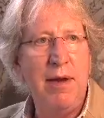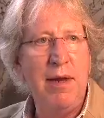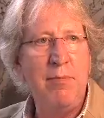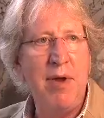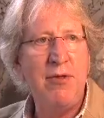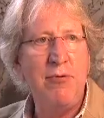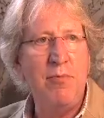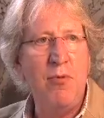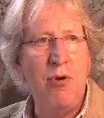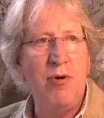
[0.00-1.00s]
It makes you
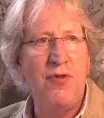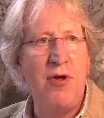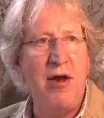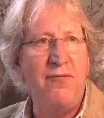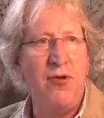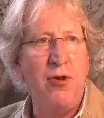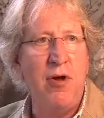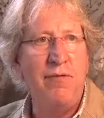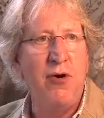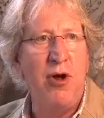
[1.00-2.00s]
more thoughtful
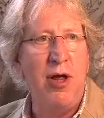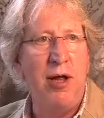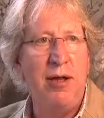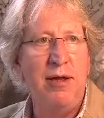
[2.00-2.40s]
overall.